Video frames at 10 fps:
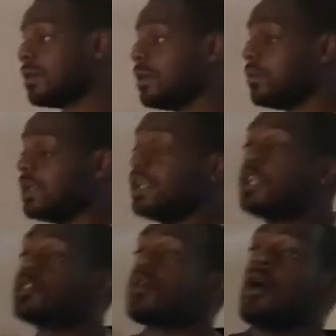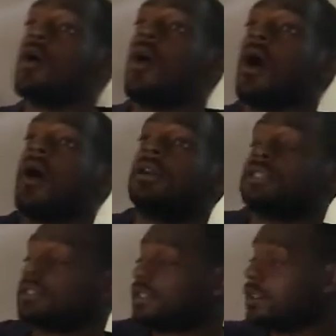I mean, he control all this.